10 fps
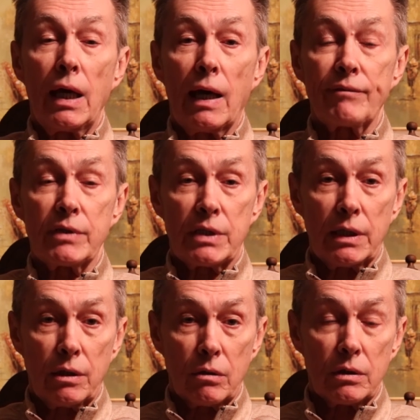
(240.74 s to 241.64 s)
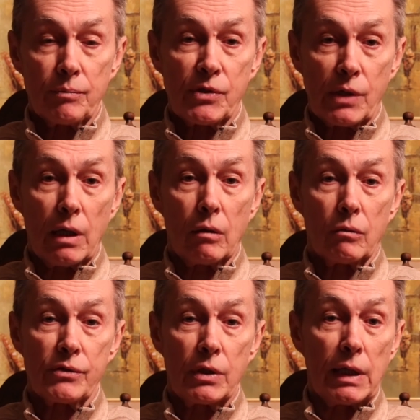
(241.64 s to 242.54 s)
have to take care of
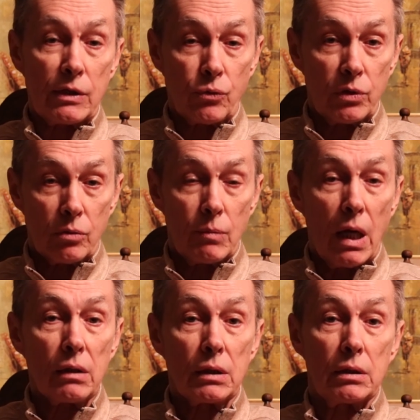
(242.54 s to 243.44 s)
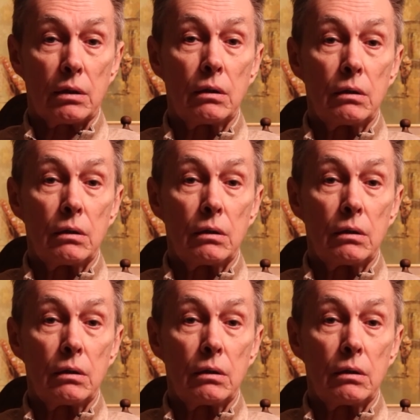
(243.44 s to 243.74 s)
themselves, and that's what they're modeling